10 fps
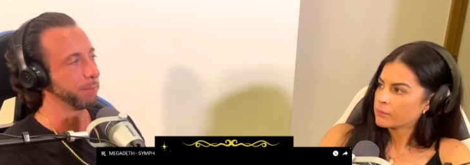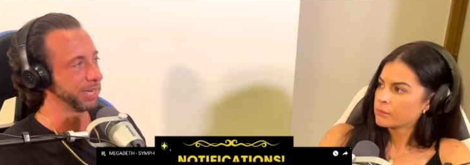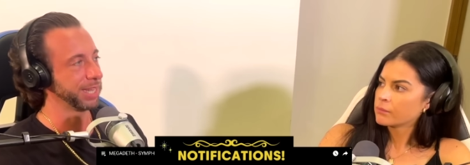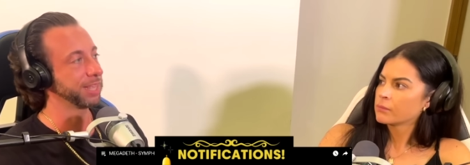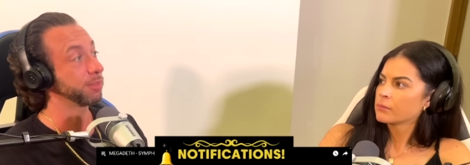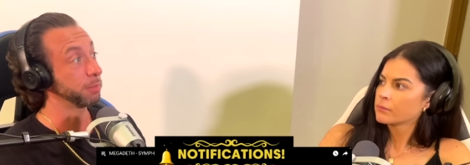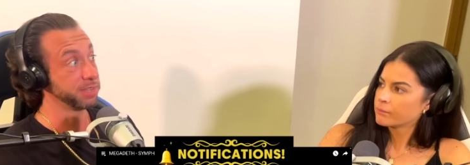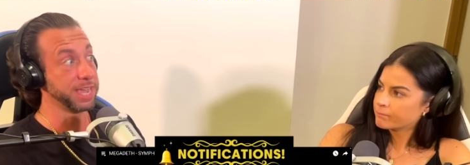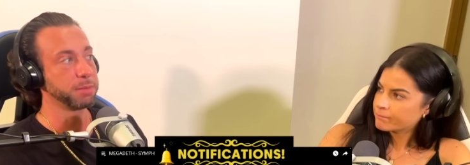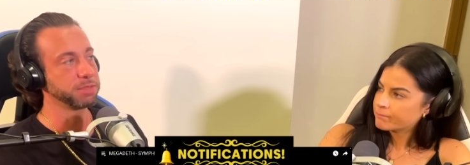Speaker 1: meaning
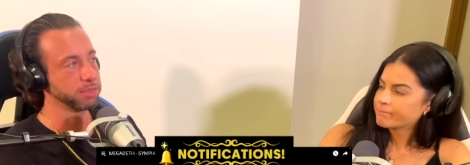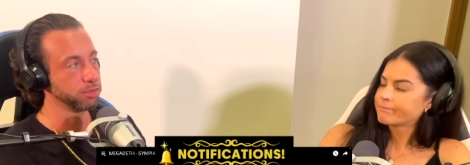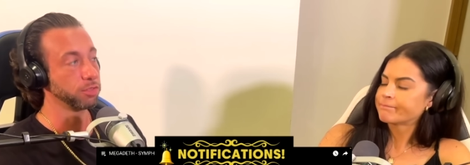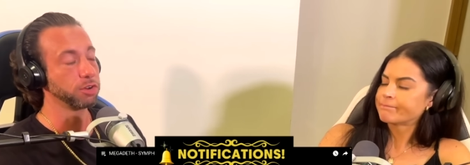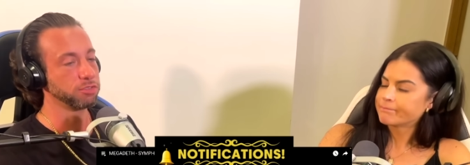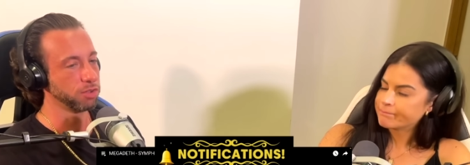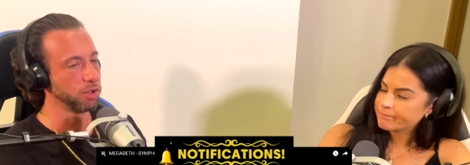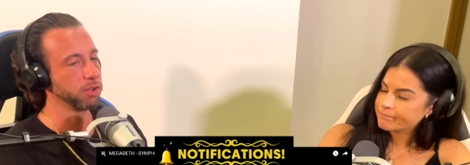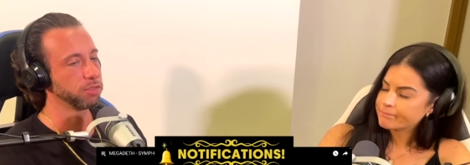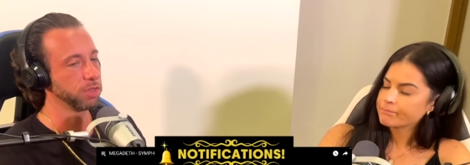some depth to their mm-hmm.
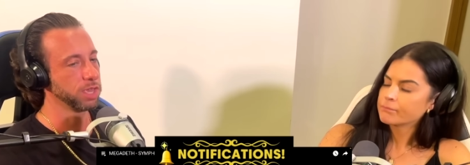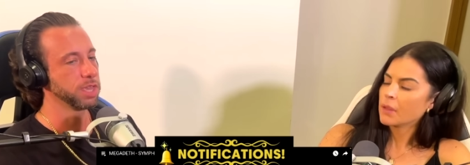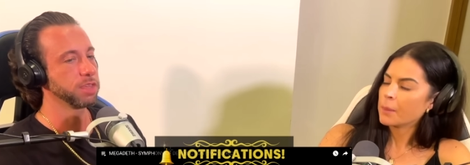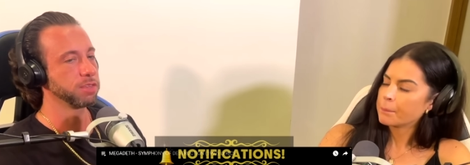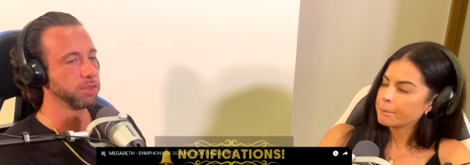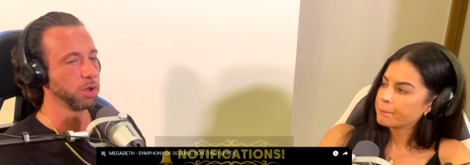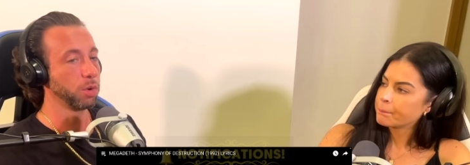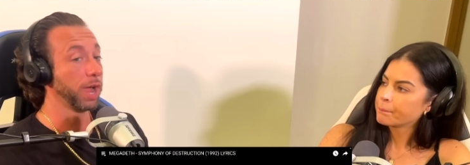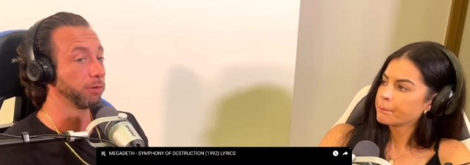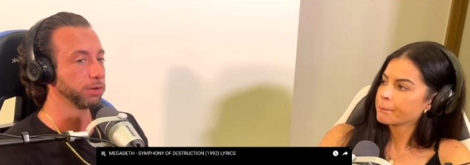songs yeah
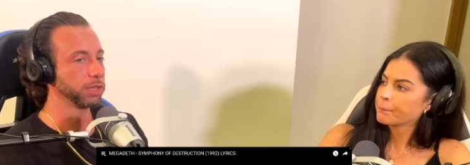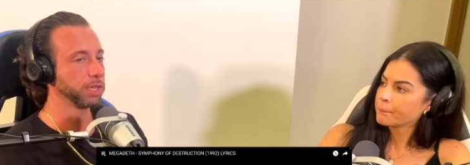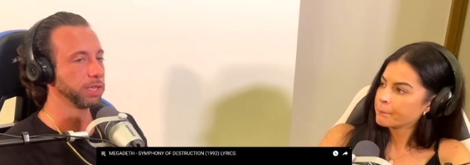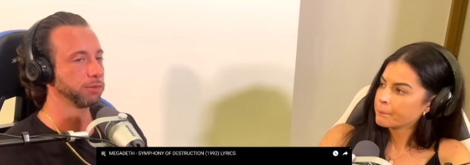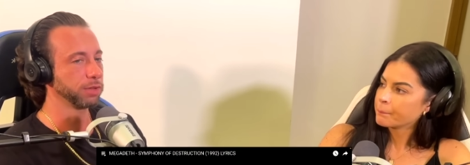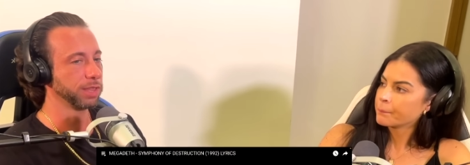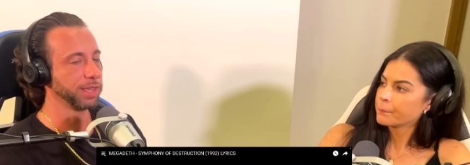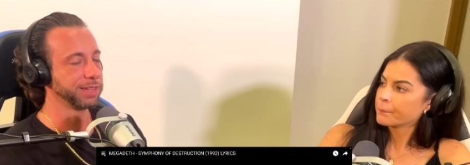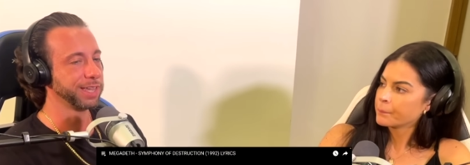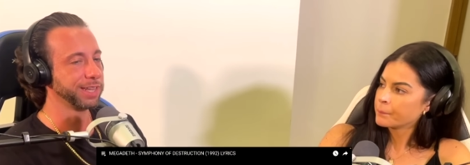so i really
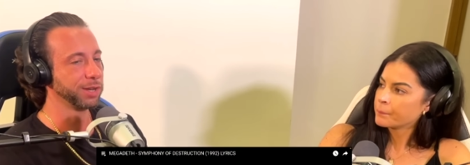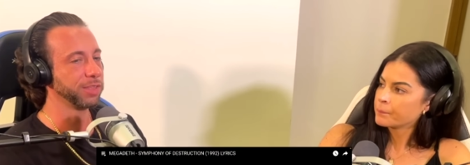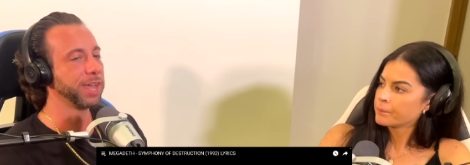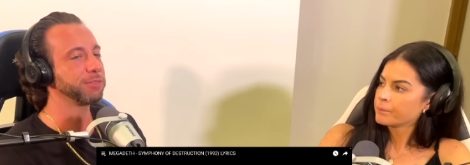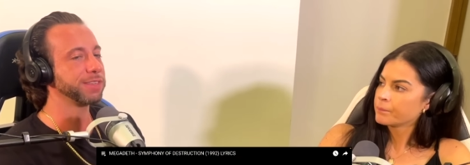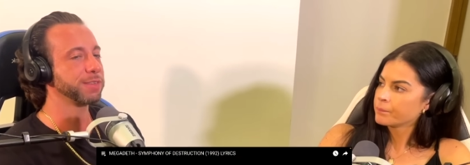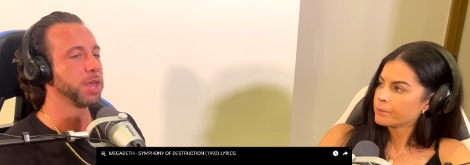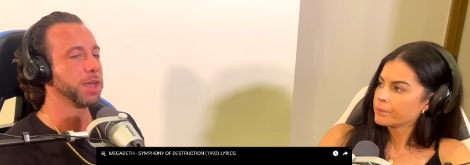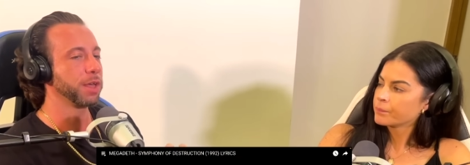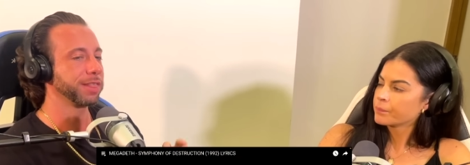really like that you know they have
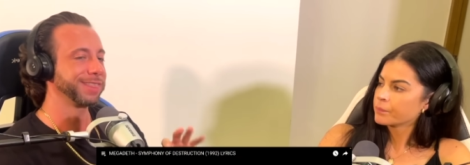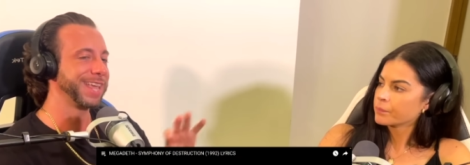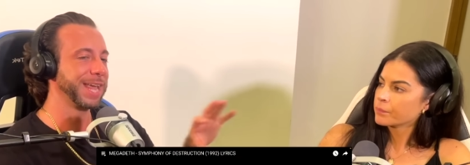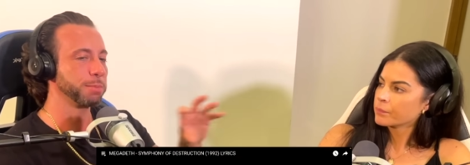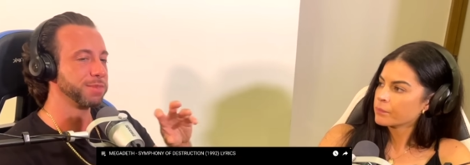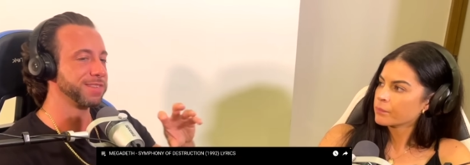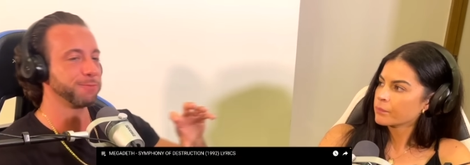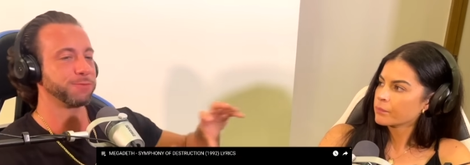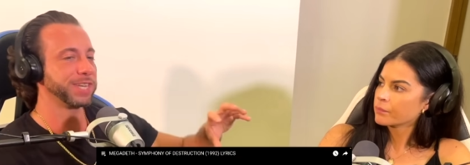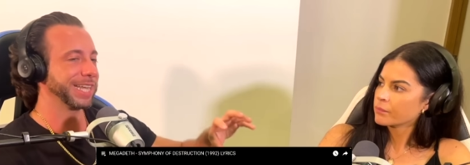this name
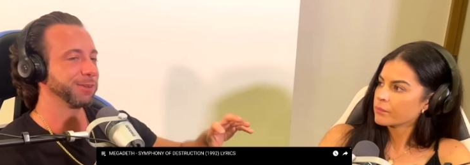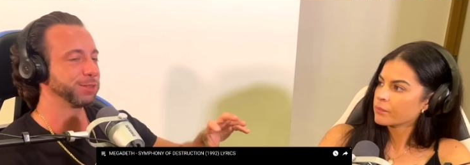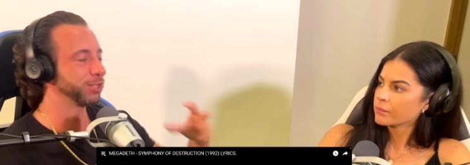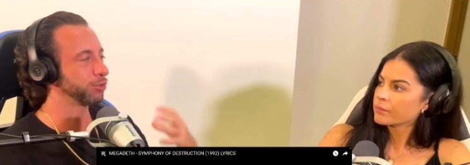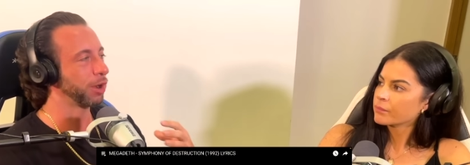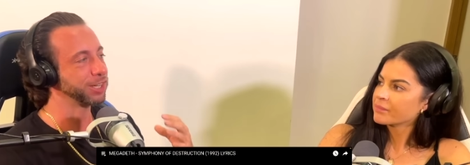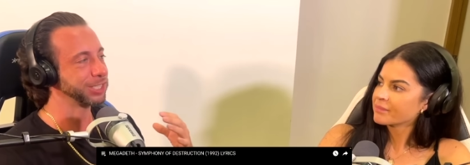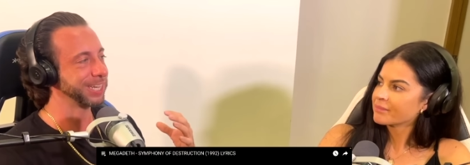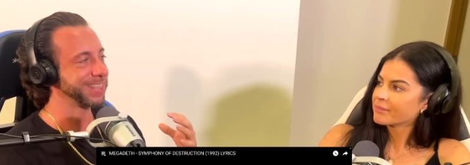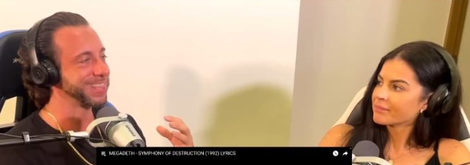symphony of
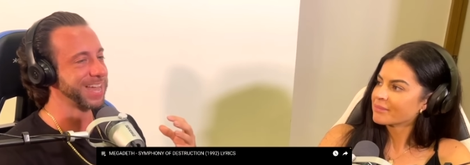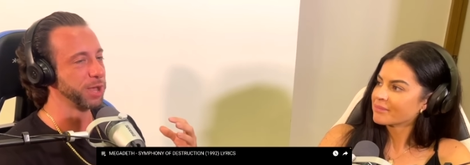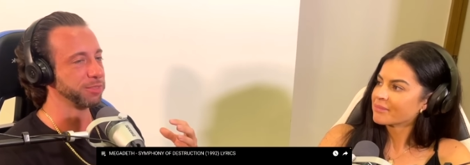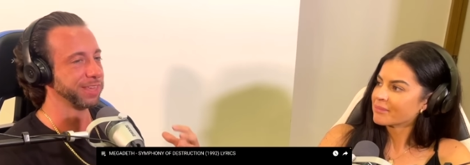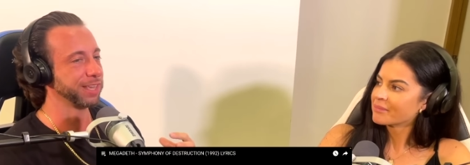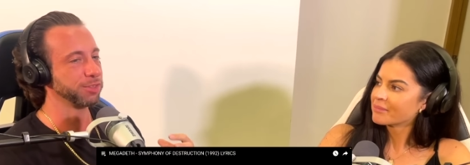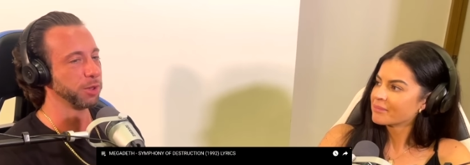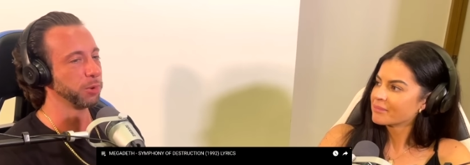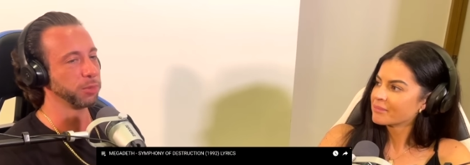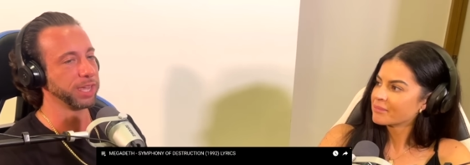destruction it mm-hmm. sounds like
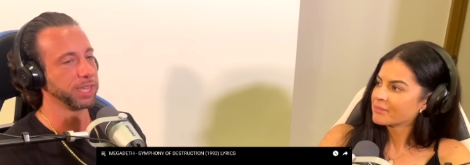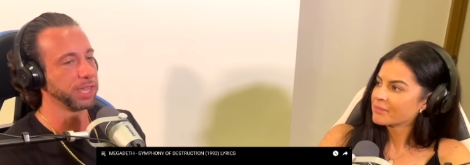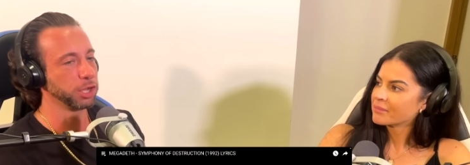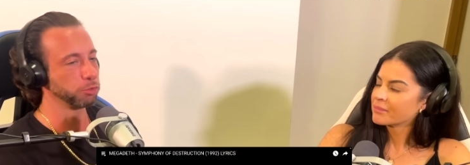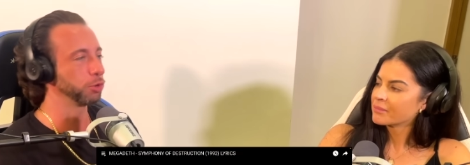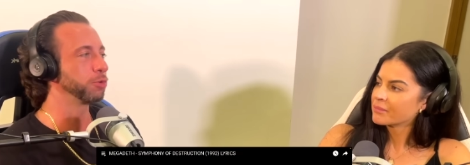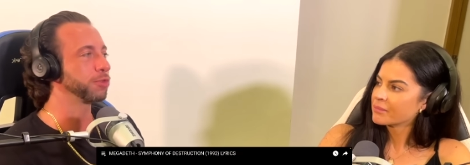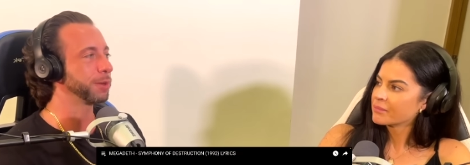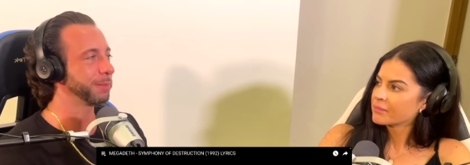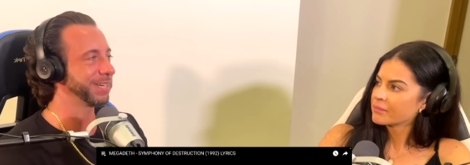so like
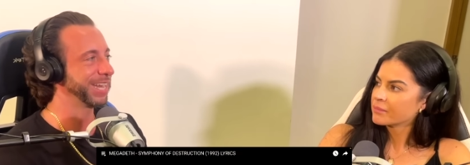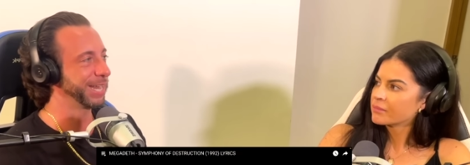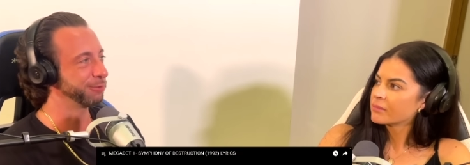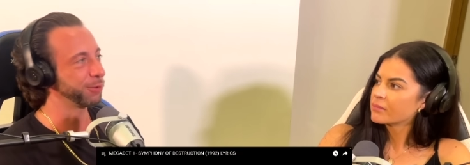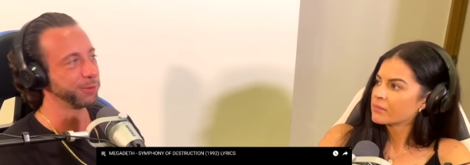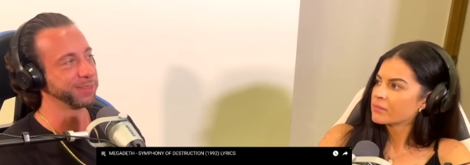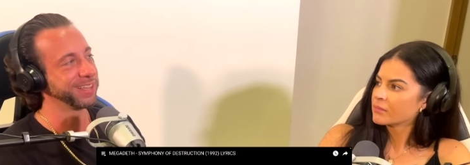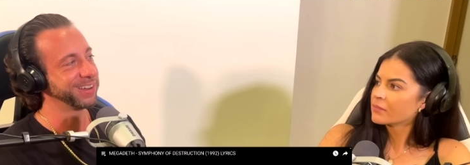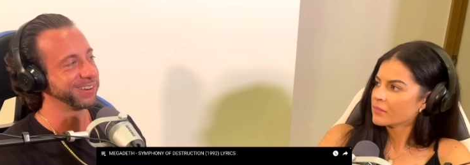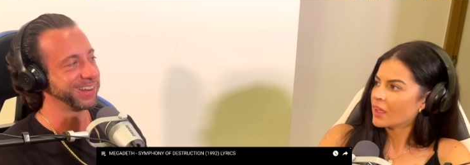gruesome and
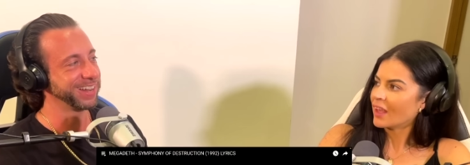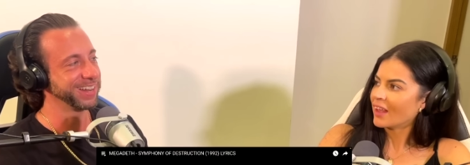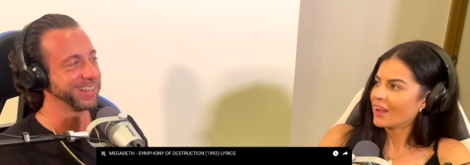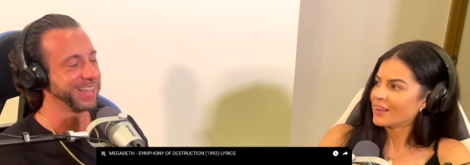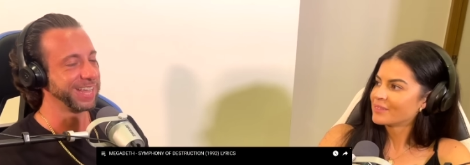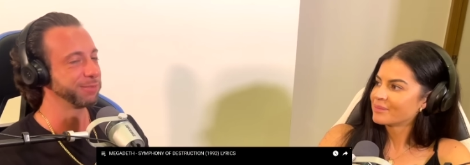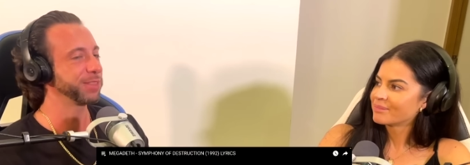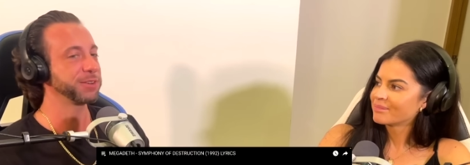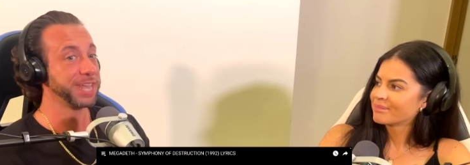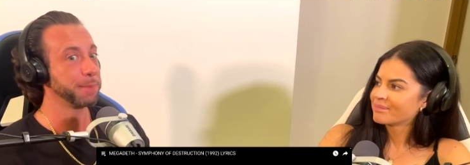evil right yeah, yeah.
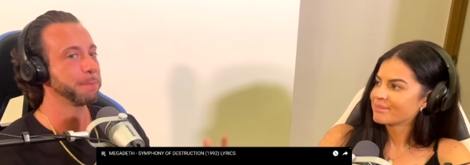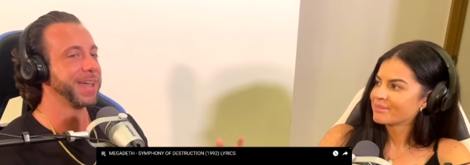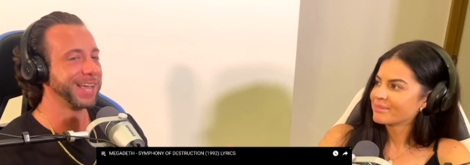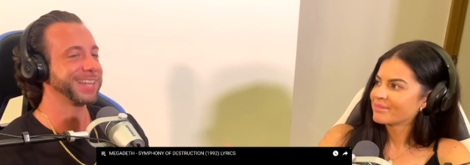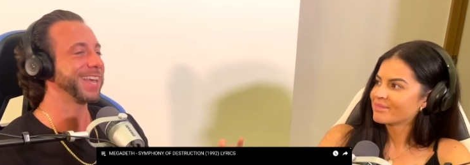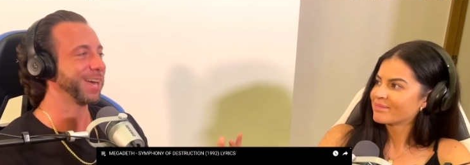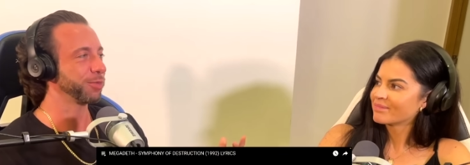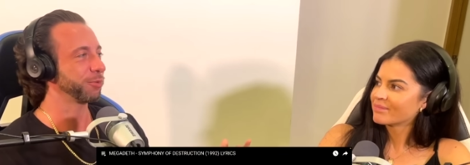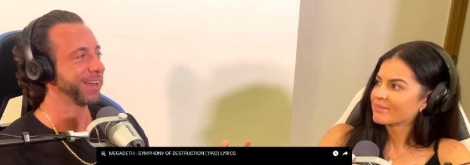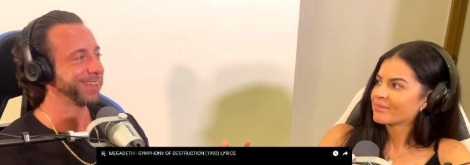even their name megadeth